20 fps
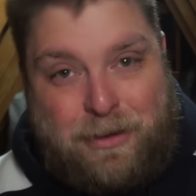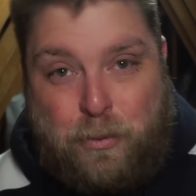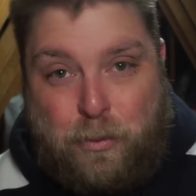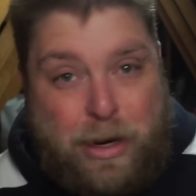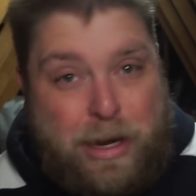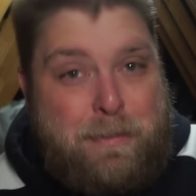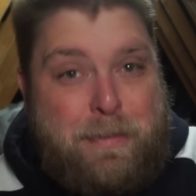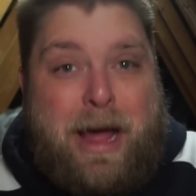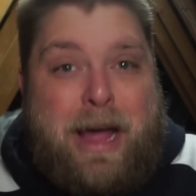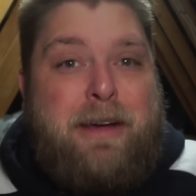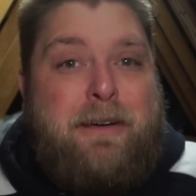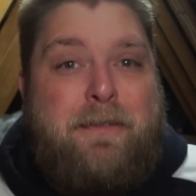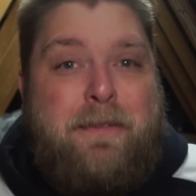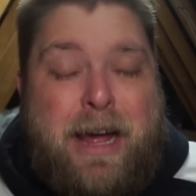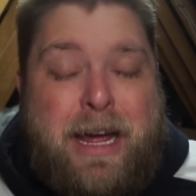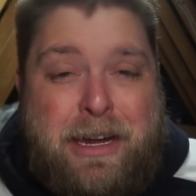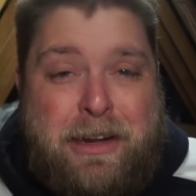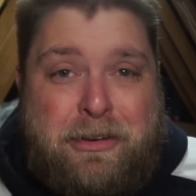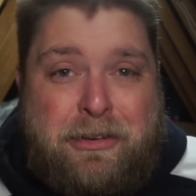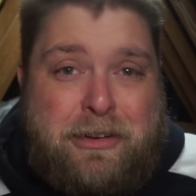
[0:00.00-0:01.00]
we buy a
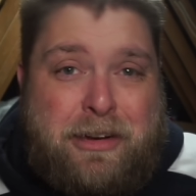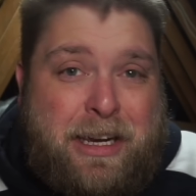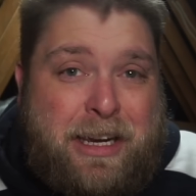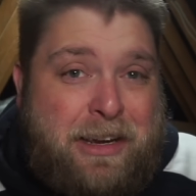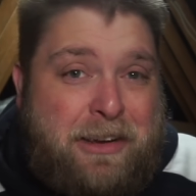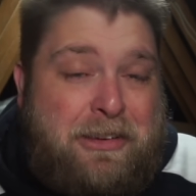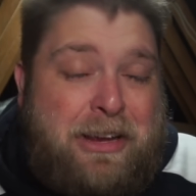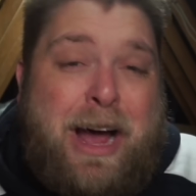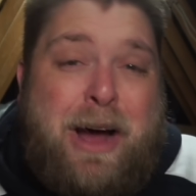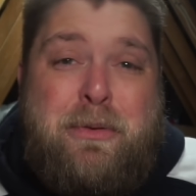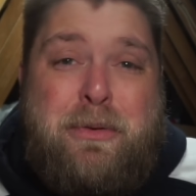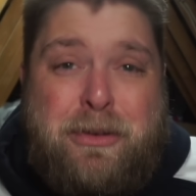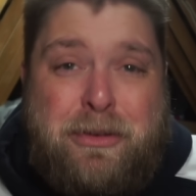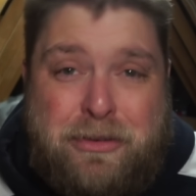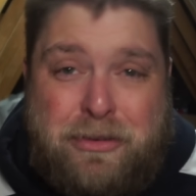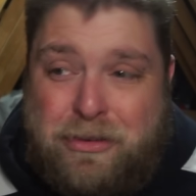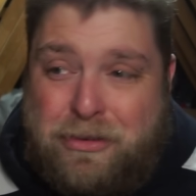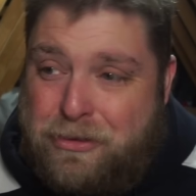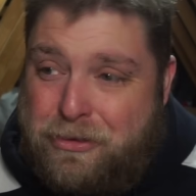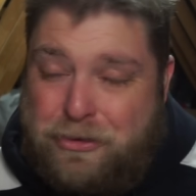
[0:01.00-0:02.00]
Fire Stick, it's
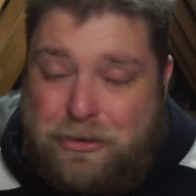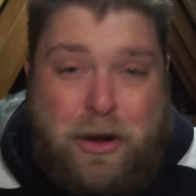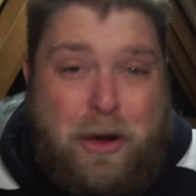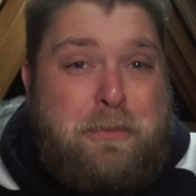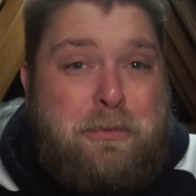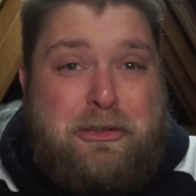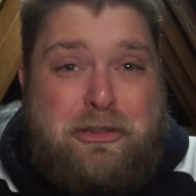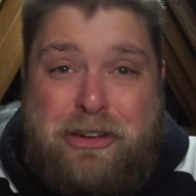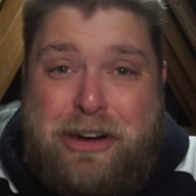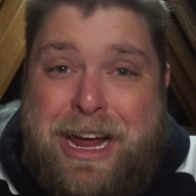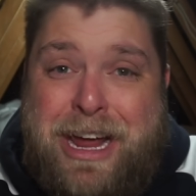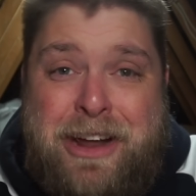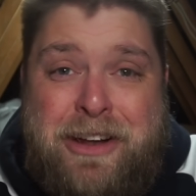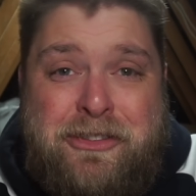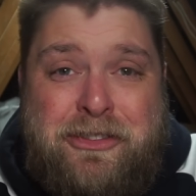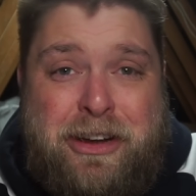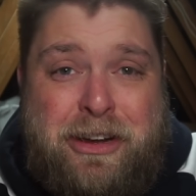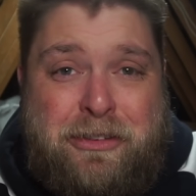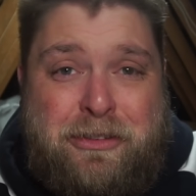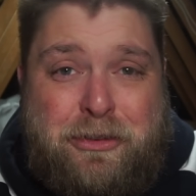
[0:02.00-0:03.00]
ours. Stop
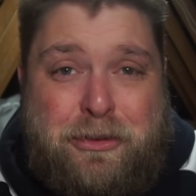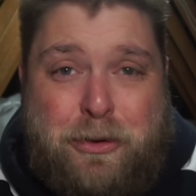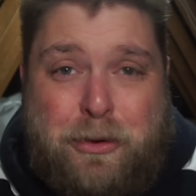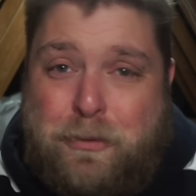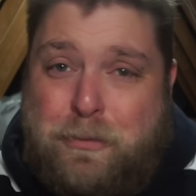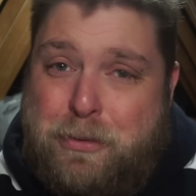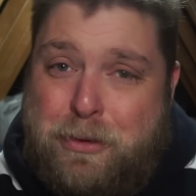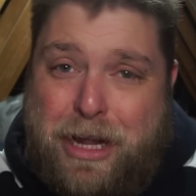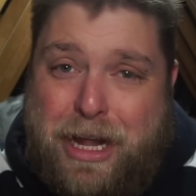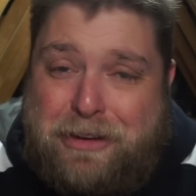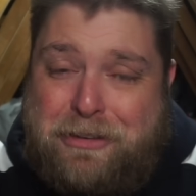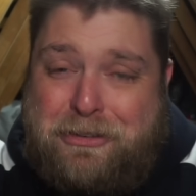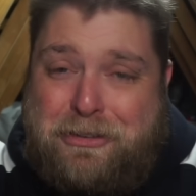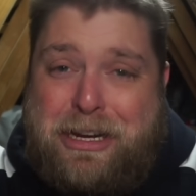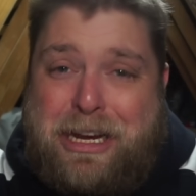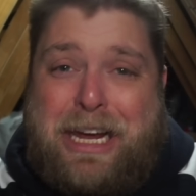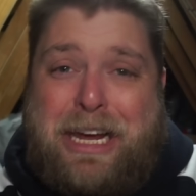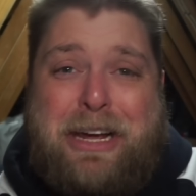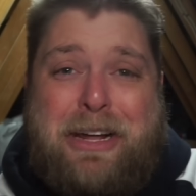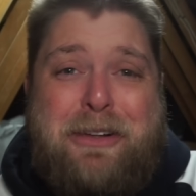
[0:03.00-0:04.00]
changing stuff. But let's
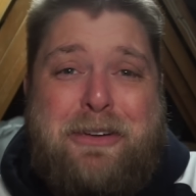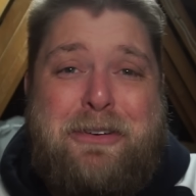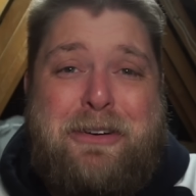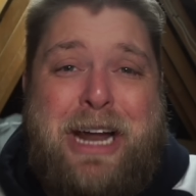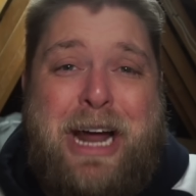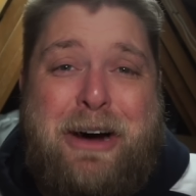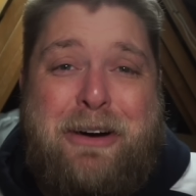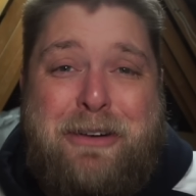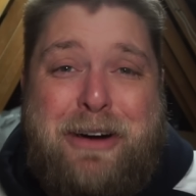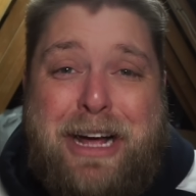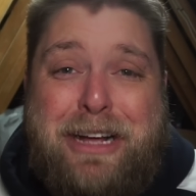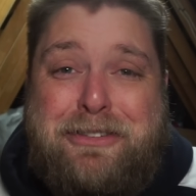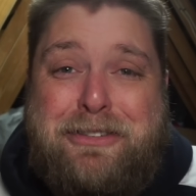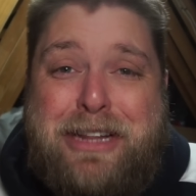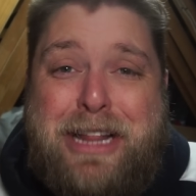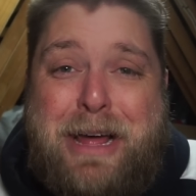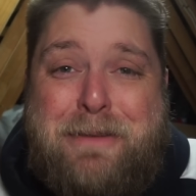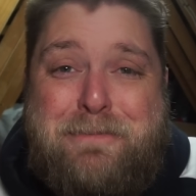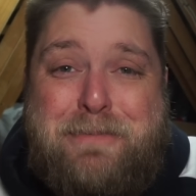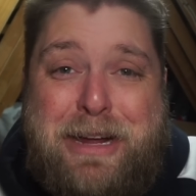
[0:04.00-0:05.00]
take a look now, right?
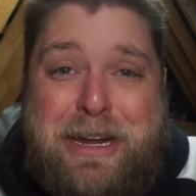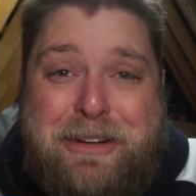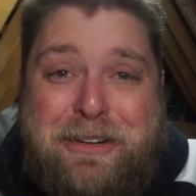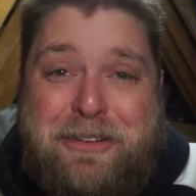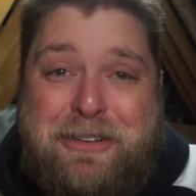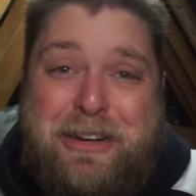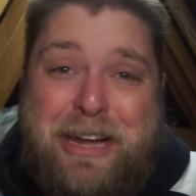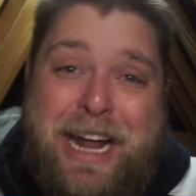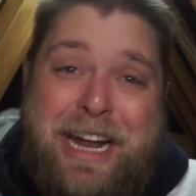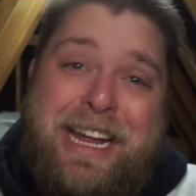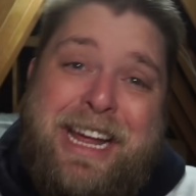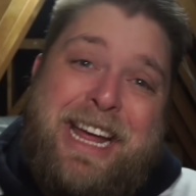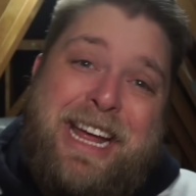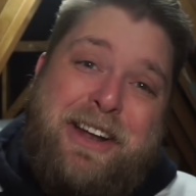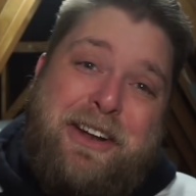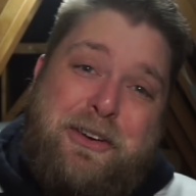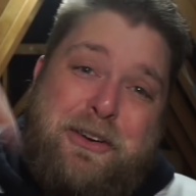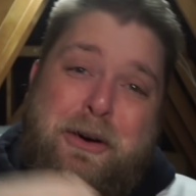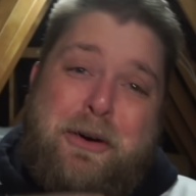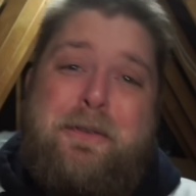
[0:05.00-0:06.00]
So that being said,
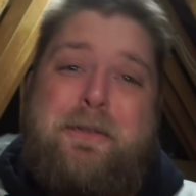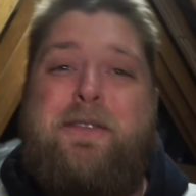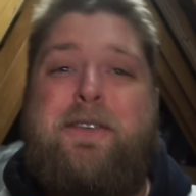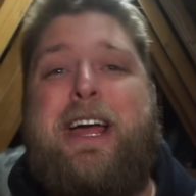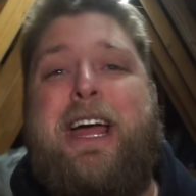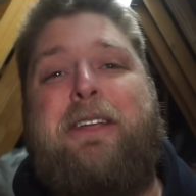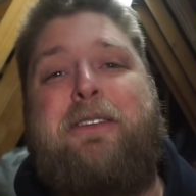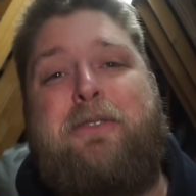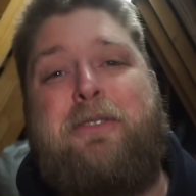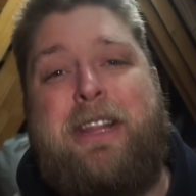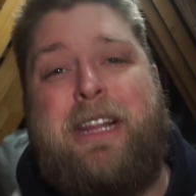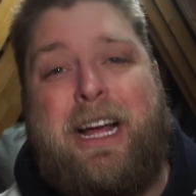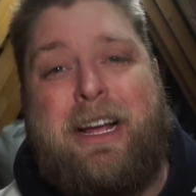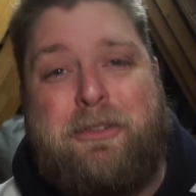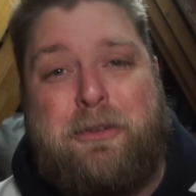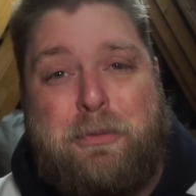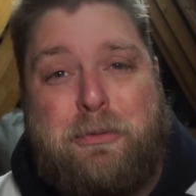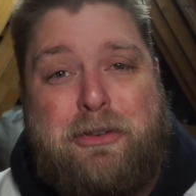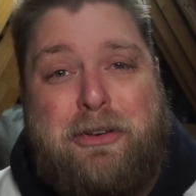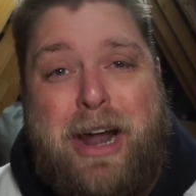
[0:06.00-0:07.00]
don't forget to hit
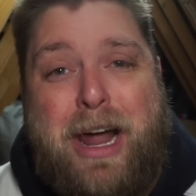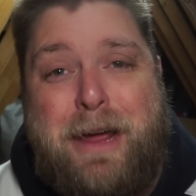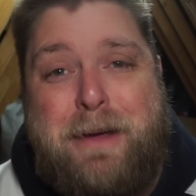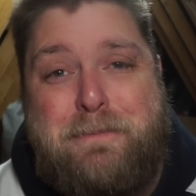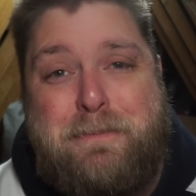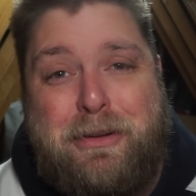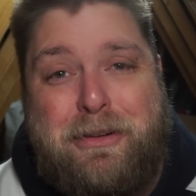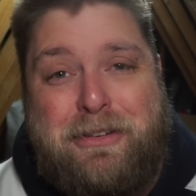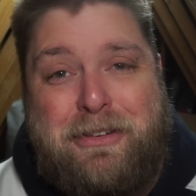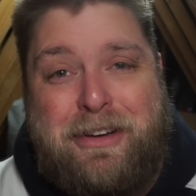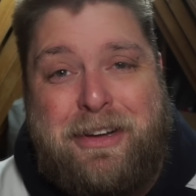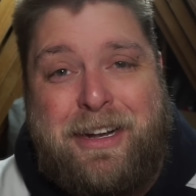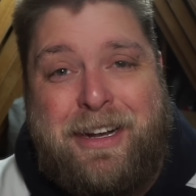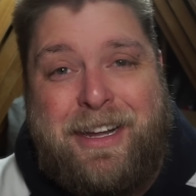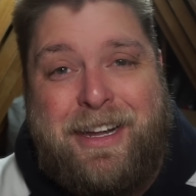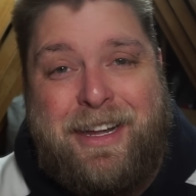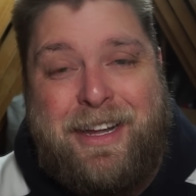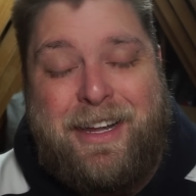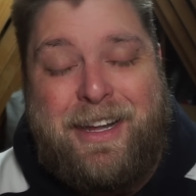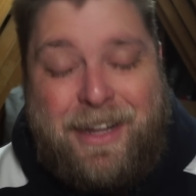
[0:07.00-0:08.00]
that subscribe button,
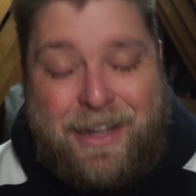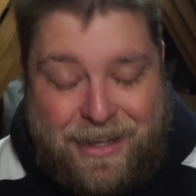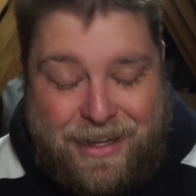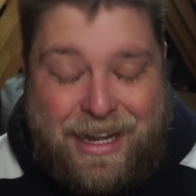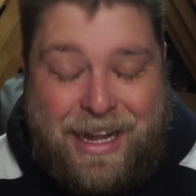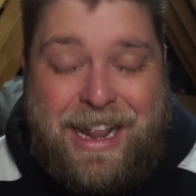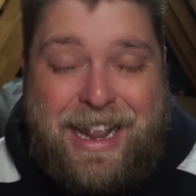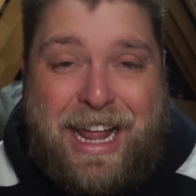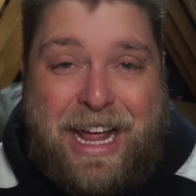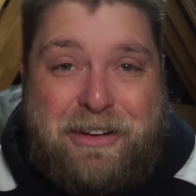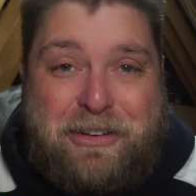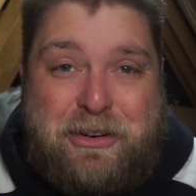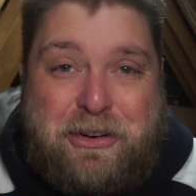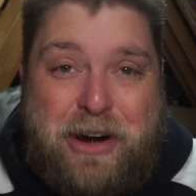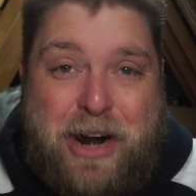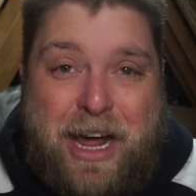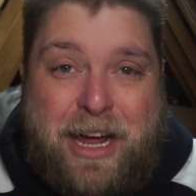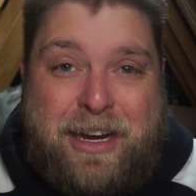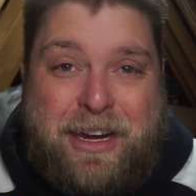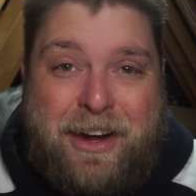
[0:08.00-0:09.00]
and let's crack